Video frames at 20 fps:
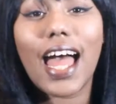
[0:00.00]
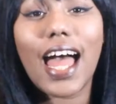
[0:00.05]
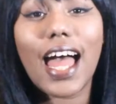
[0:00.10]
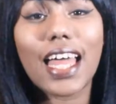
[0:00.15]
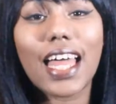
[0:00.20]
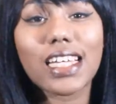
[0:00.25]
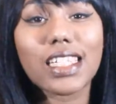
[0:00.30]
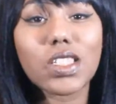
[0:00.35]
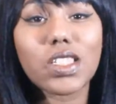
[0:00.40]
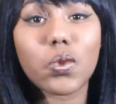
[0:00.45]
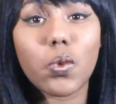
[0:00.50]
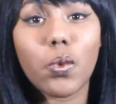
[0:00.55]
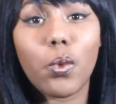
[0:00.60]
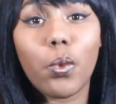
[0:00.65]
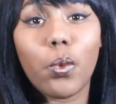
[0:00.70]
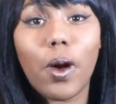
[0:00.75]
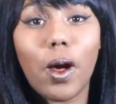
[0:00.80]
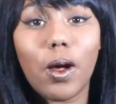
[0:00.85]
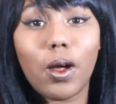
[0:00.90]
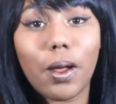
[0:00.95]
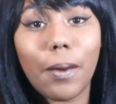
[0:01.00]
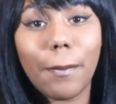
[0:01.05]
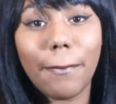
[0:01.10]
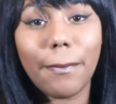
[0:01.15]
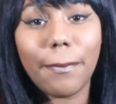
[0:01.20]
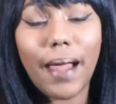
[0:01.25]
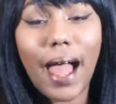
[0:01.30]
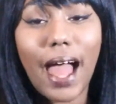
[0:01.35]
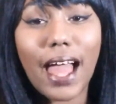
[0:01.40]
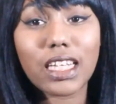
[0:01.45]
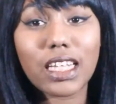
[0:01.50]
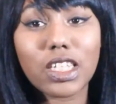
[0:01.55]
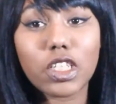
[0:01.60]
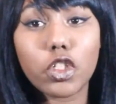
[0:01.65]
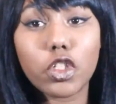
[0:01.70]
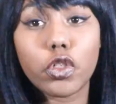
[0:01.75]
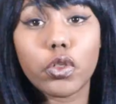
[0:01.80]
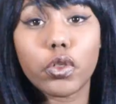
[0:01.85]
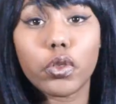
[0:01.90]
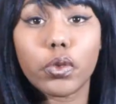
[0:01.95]
guys, welcome back
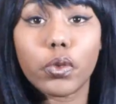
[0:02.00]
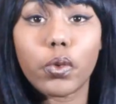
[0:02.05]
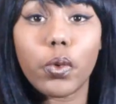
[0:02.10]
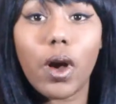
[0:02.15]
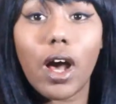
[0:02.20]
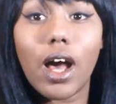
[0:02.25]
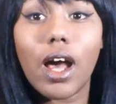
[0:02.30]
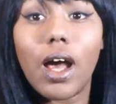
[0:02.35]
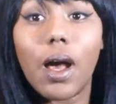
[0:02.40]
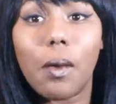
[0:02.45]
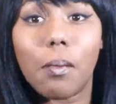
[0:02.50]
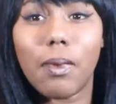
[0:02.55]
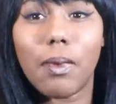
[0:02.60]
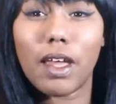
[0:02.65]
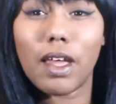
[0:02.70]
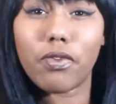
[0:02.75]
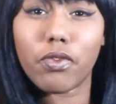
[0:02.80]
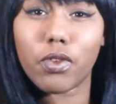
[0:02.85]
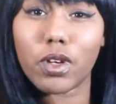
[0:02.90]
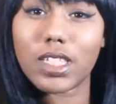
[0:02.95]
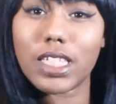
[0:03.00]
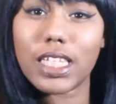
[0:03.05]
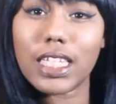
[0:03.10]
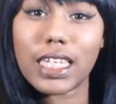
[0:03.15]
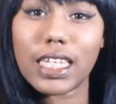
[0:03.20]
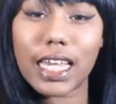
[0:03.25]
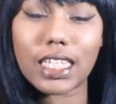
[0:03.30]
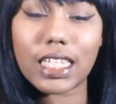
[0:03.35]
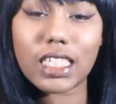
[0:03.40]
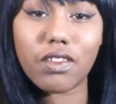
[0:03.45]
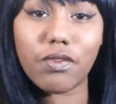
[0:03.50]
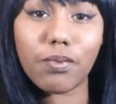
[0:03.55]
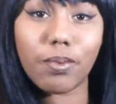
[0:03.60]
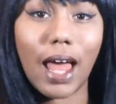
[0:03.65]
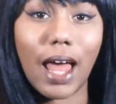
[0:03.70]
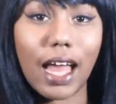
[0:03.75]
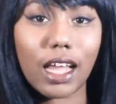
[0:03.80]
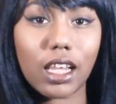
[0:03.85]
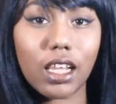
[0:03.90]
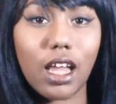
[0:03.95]
to my 14 days of
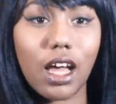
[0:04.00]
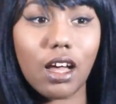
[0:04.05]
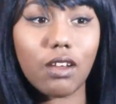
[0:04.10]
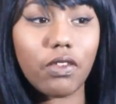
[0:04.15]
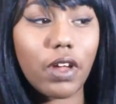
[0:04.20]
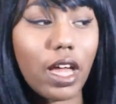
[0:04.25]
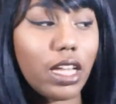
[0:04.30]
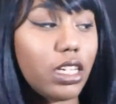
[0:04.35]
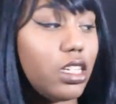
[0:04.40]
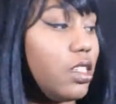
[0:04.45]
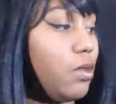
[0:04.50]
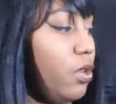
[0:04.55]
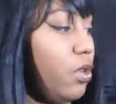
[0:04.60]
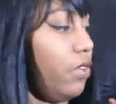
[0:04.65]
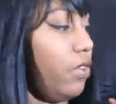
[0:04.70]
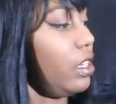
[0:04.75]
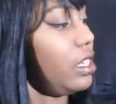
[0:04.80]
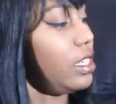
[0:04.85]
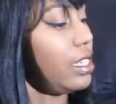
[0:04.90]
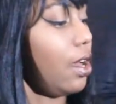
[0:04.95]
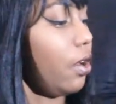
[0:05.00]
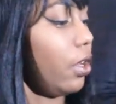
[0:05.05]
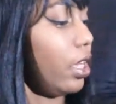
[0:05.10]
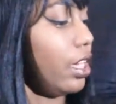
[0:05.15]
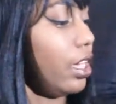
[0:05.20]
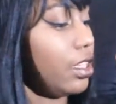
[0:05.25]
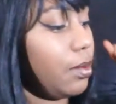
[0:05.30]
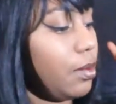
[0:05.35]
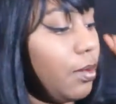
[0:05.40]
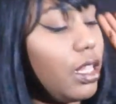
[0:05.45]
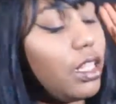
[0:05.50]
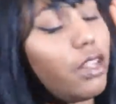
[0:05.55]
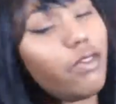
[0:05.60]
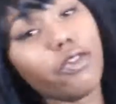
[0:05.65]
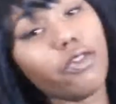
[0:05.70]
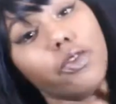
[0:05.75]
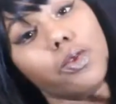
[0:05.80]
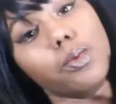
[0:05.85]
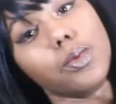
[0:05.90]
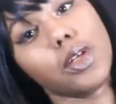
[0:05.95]
black love. I just moved this out here to my
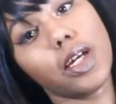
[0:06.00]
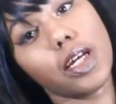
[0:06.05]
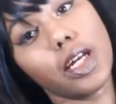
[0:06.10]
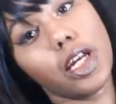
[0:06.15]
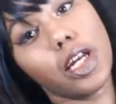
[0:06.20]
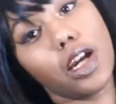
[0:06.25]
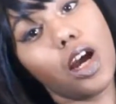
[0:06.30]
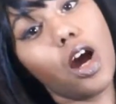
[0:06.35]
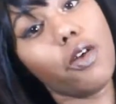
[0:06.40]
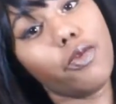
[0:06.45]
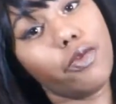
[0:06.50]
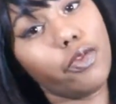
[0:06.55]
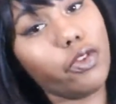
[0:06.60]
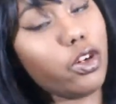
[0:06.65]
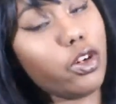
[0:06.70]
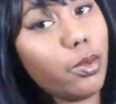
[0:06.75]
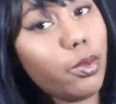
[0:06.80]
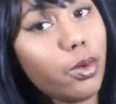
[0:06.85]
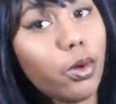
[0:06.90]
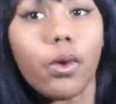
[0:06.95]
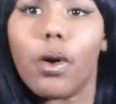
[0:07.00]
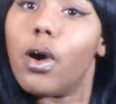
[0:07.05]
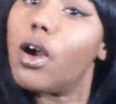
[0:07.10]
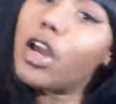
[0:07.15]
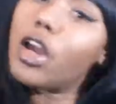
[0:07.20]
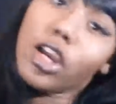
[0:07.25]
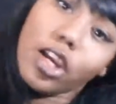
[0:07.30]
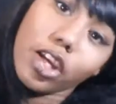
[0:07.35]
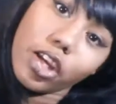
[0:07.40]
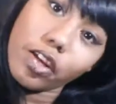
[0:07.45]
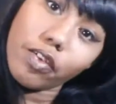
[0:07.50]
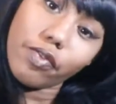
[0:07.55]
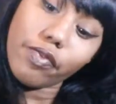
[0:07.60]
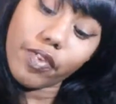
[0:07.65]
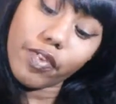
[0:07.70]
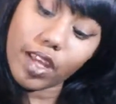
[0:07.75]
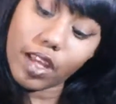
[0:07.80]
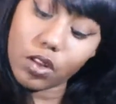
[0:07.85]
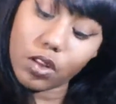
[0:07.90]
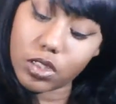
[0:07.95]
living room so I can get comfortable, you
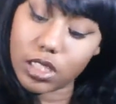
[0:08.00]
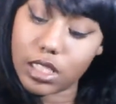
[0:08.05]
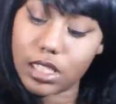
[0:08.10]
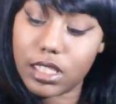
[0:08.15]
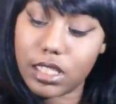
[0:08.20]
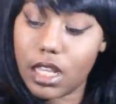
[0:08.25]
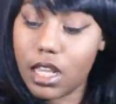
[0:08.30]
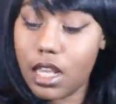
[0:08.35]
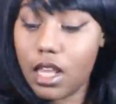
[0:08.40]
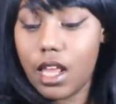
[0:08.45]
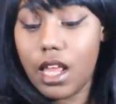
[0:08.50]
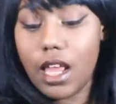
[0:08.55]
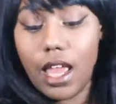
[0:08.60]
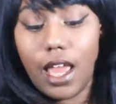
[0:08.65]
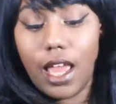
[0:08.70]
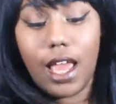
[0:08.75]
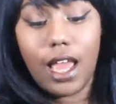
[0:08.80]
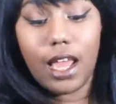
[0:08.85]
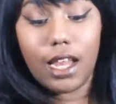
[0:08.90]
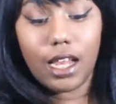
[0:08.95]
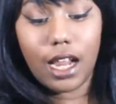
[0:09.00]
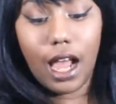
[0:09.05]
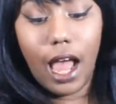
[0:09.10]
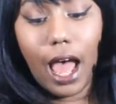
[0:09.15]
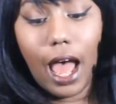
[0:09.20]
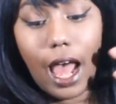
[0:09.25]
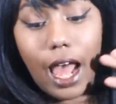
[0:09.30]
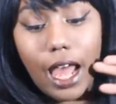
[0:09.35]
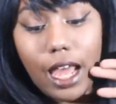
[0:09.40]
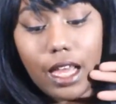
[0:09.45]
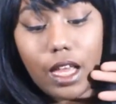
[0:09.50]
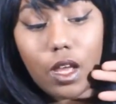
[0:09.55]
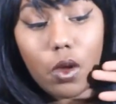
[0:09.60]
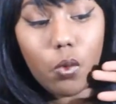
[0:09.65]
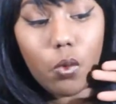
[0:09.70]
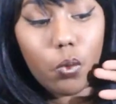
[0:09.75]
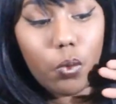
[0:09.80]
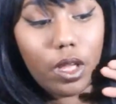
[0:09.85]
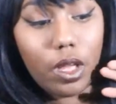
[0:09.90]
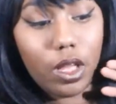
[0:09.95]
feels. And I
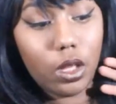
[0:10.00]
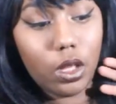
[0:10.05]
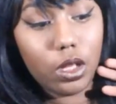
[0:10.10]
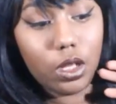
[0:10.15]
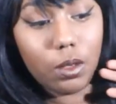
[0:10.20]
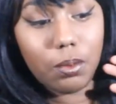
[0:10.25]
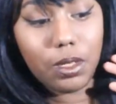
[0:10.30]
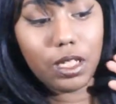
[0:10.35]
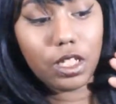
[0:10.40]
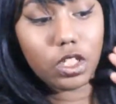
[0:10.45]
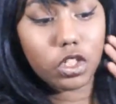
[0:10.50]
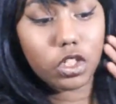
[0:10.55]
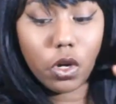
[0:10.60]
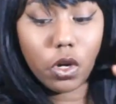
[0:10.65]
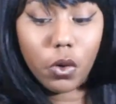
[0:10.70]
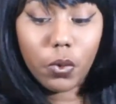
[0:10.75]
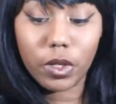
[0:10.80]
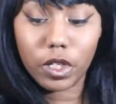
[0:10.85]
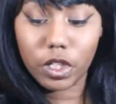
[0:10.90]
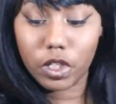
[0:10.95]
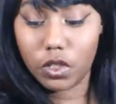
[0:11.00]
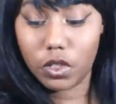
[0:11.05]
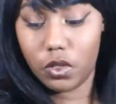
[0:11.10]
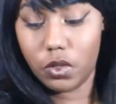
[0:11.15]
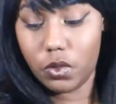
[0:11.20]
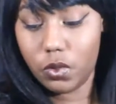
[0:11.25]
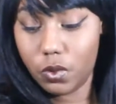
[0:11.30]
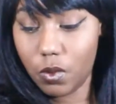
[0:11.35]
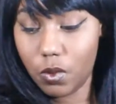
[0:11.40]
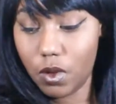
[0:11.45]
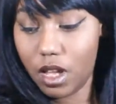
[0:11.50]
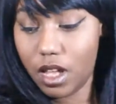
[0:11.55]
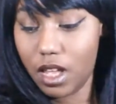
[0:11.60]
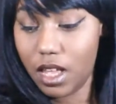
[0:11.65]
will be showing you